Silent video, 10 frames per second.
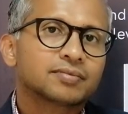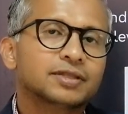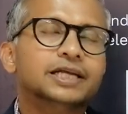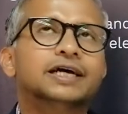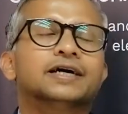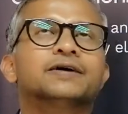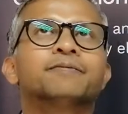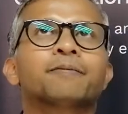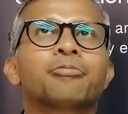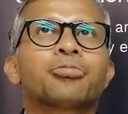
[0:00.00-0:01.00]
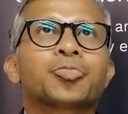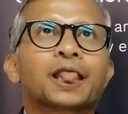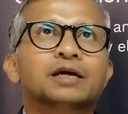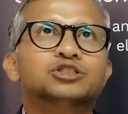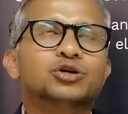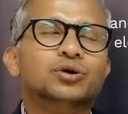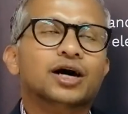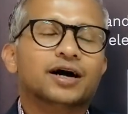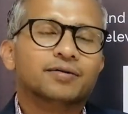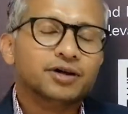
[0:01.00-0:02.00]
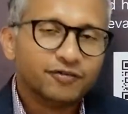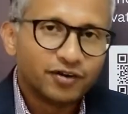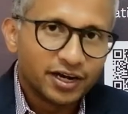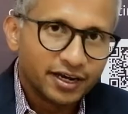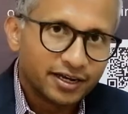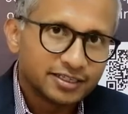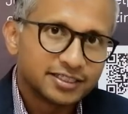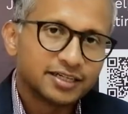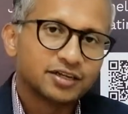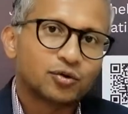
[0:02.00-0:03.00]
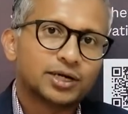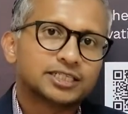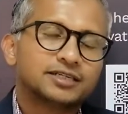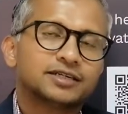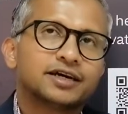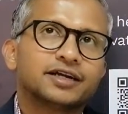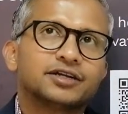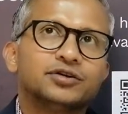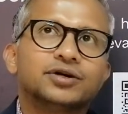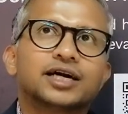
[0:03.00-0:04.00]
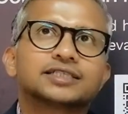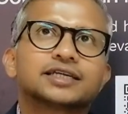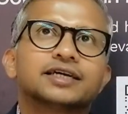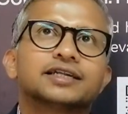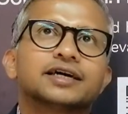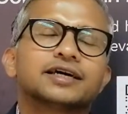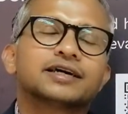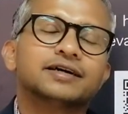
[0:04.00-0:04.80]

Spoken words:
Yeah. So if I understand the question right, you're asking like...